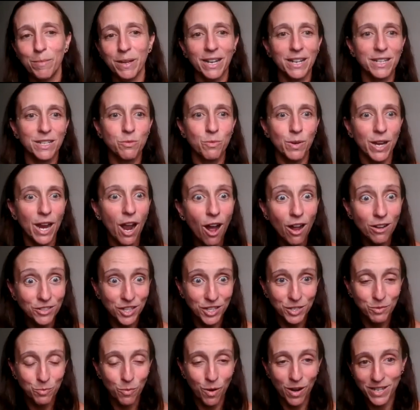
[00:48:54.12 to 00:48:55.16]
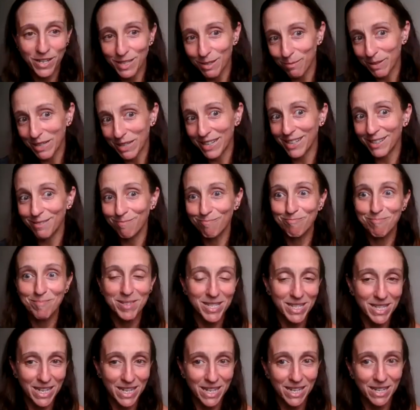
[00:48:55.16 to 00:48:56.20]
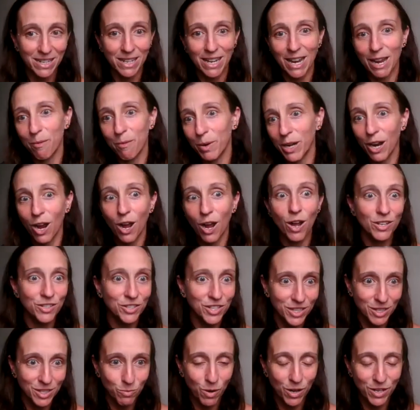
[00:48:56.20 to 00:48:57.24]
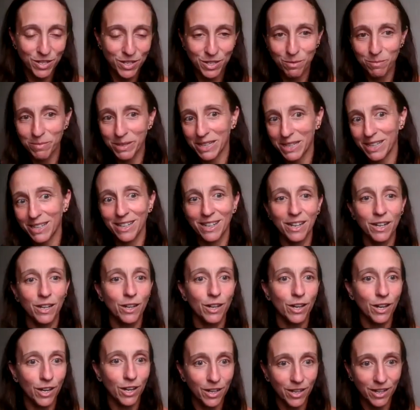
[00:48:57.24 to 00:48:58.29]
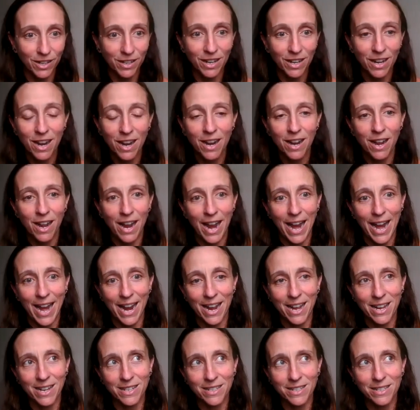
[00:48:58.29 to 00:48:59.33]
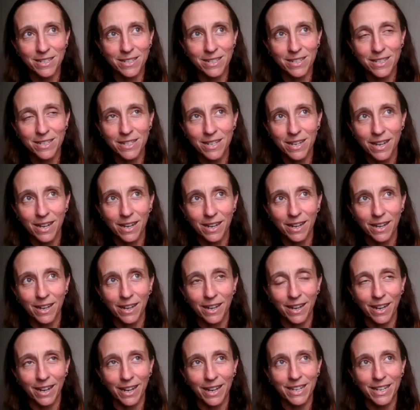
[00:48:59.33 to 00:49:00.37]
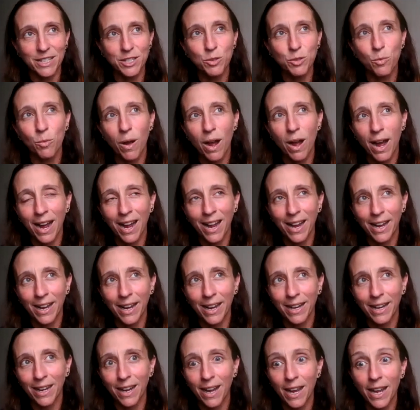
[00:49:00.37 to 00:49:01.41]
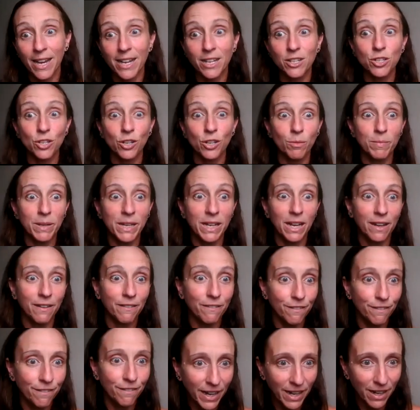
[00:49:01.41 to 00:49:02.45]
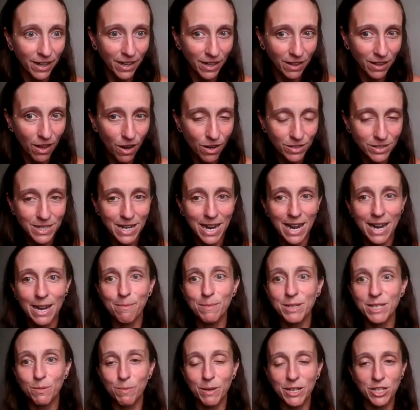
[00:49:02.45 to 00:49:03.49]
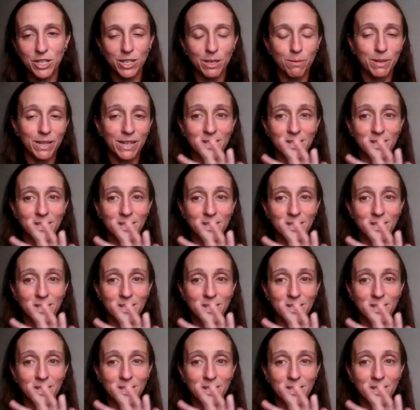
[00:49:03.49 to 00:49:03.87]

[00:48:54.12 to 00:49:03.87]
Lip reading: because we all just want to be seen and we all just want to be heard. And it's why it took me a very long time, especially